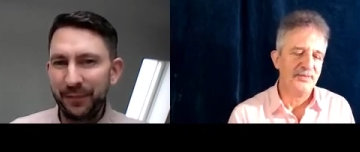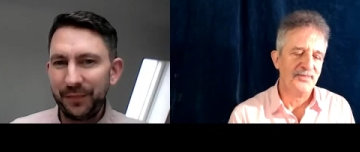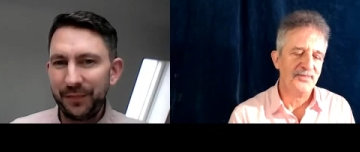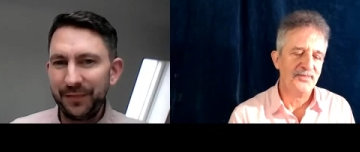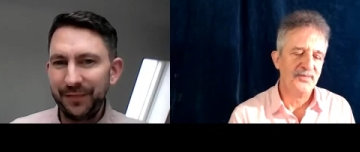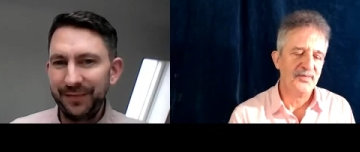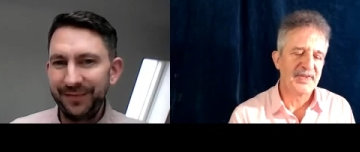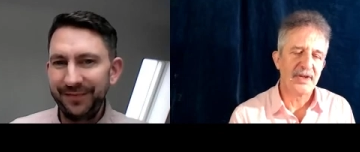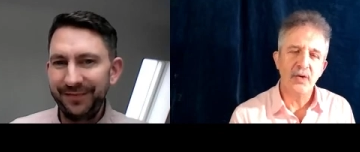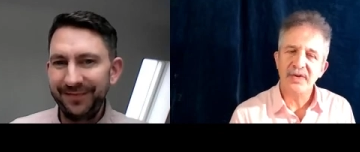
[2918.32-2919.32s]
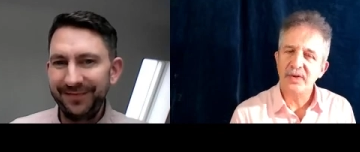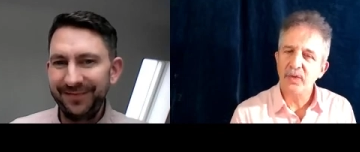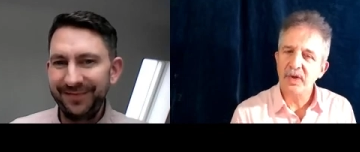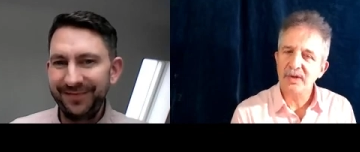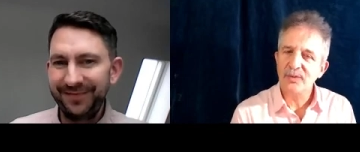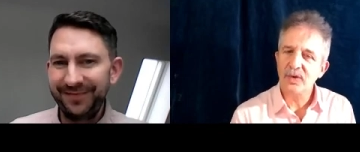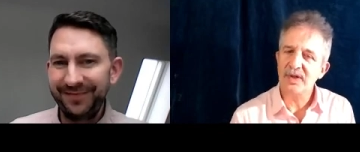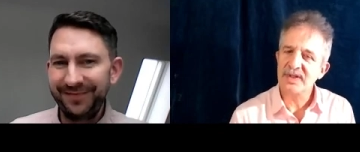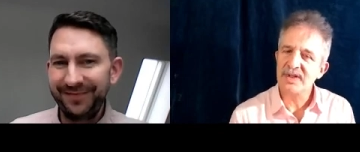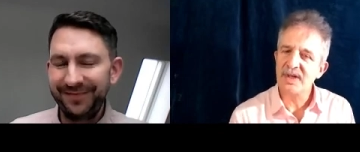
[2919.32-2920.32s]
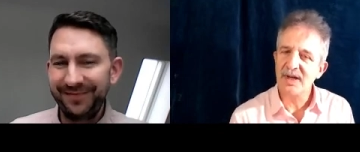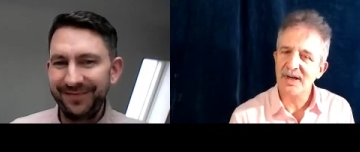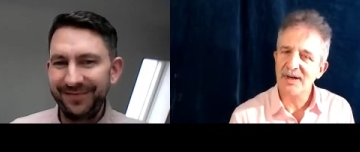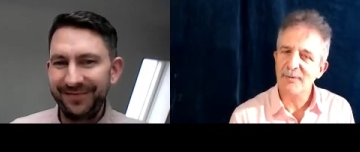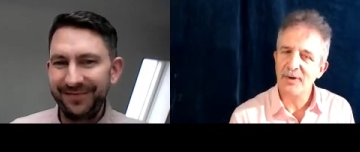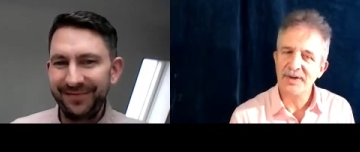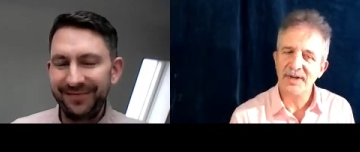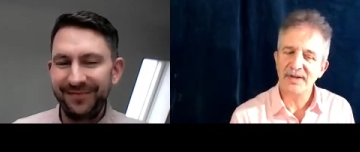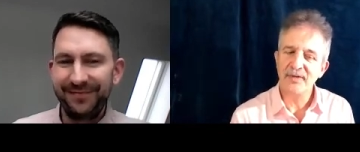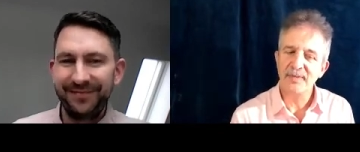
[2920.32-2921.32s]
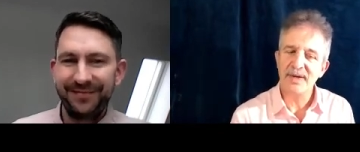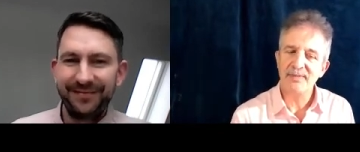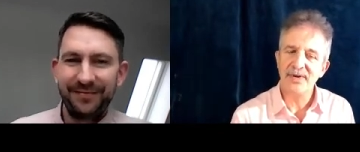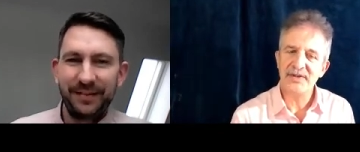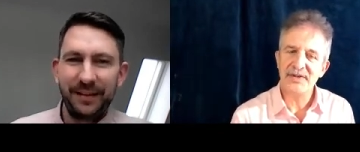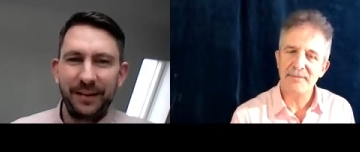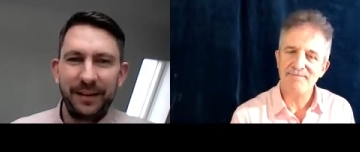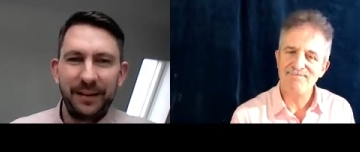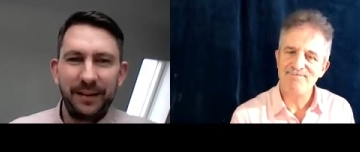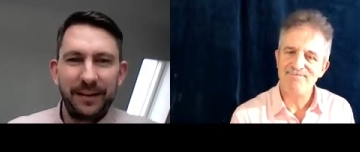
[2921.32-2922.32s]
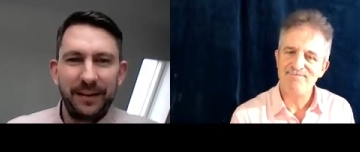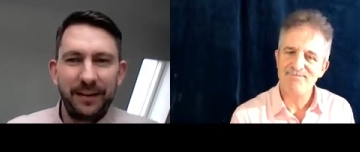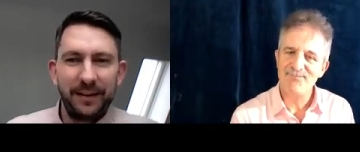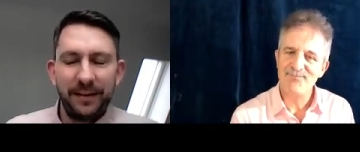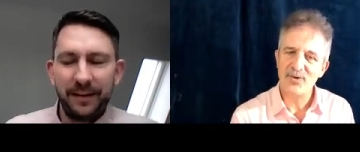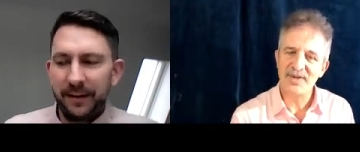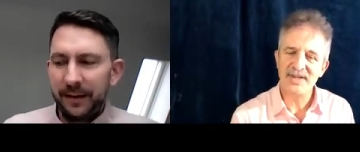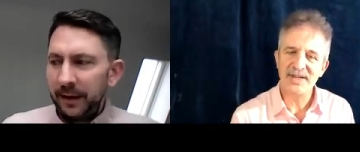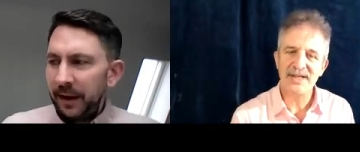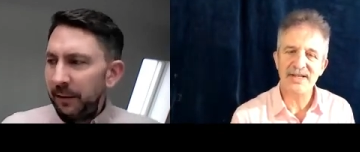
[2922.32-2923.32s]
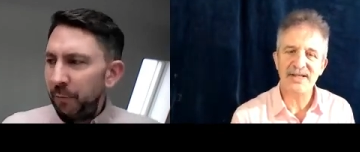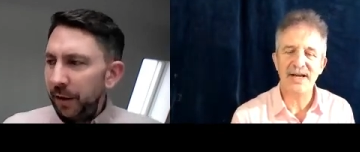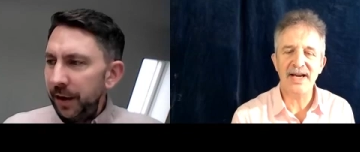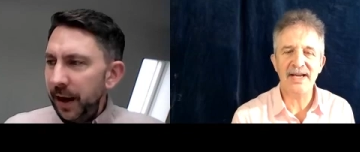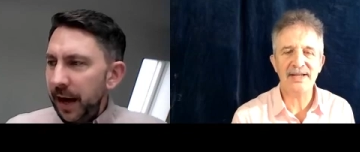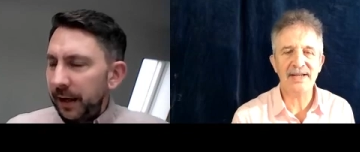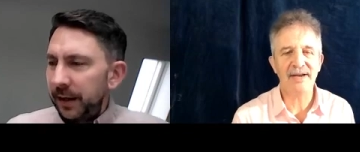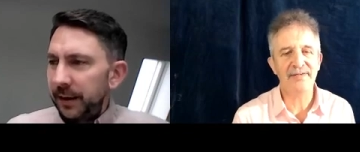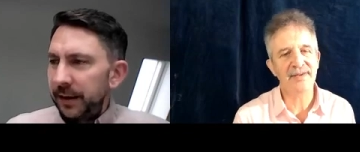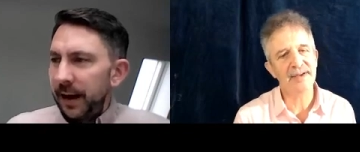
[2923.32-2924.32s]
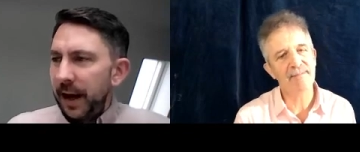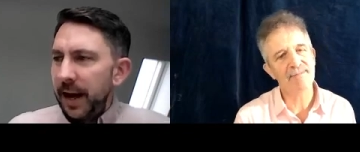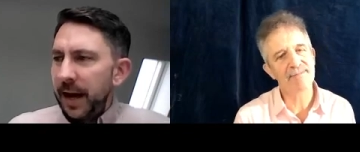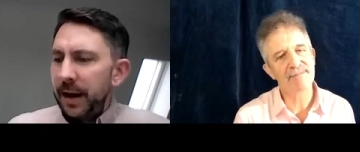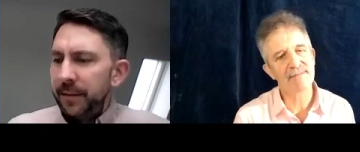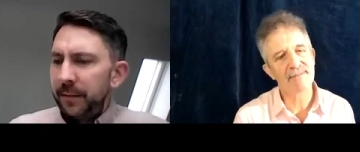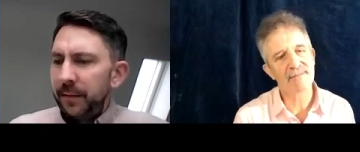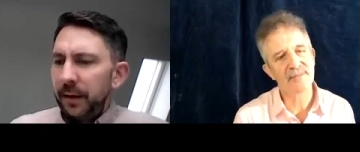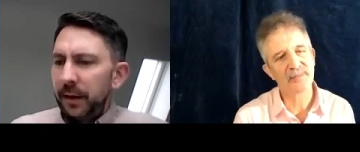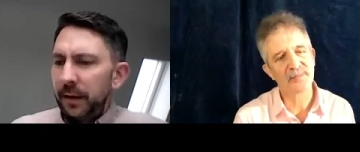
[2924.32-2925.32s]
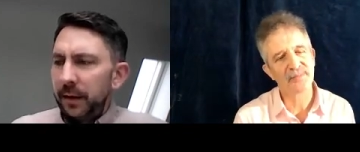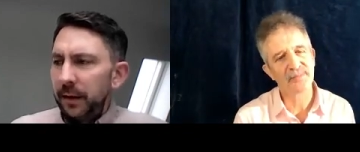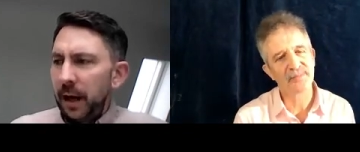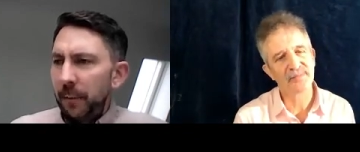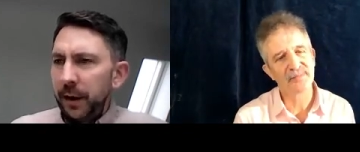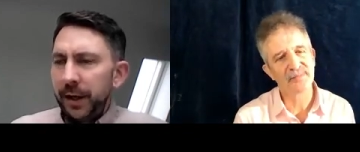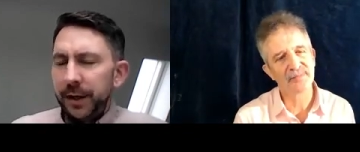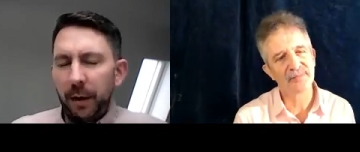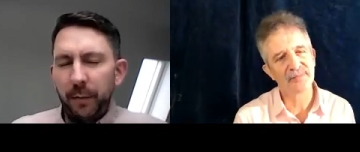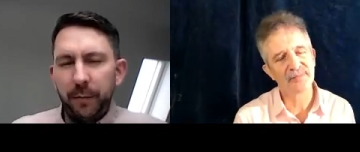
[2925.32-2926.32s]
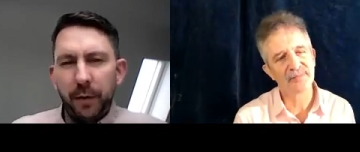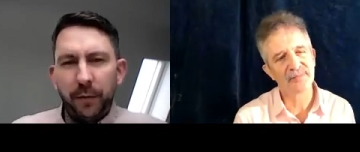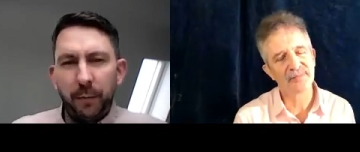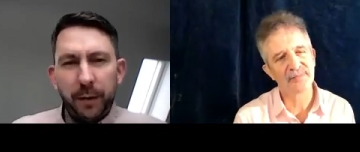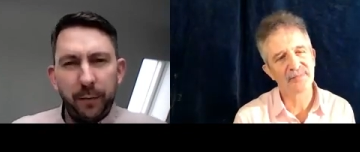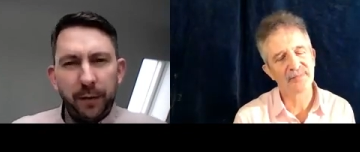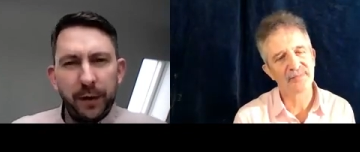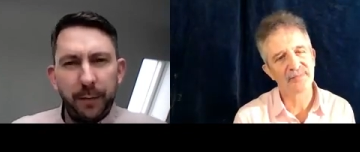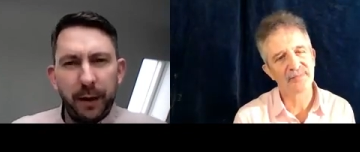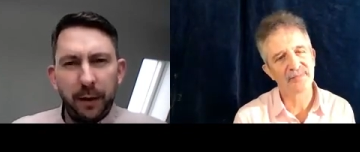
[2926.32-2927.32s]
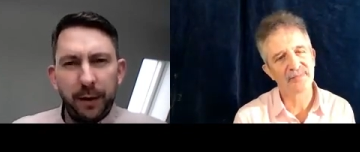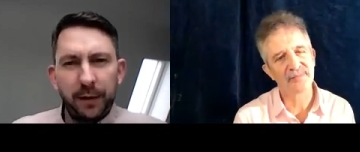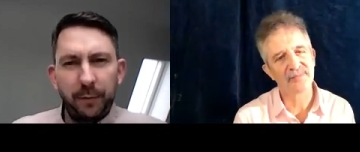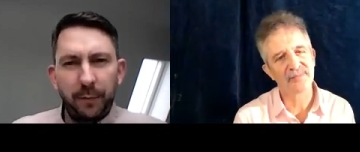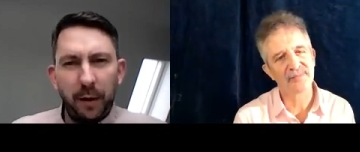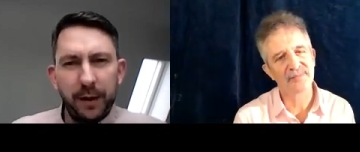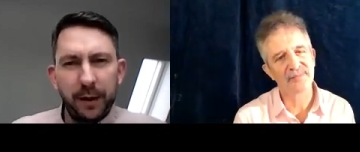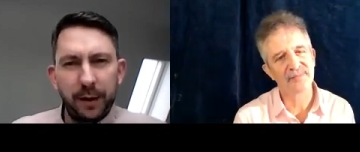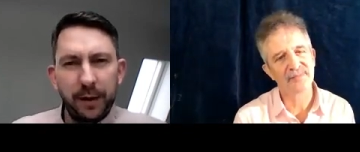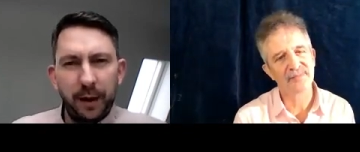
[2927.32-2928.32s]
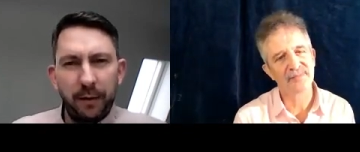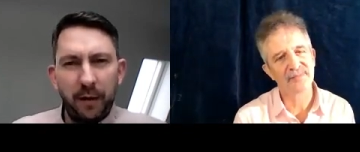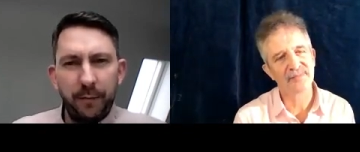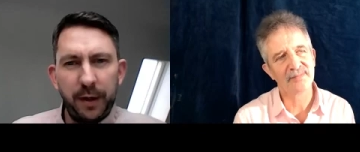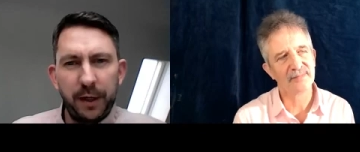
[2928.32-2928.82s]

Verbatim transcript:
Speaker 1: Mm. So, so what, what, uh, what next for Ben Potter?
Speaker 2: Yeah. What next? Um, a couple of years ago, we moved we moved to the Midlands from Brighton. So I've been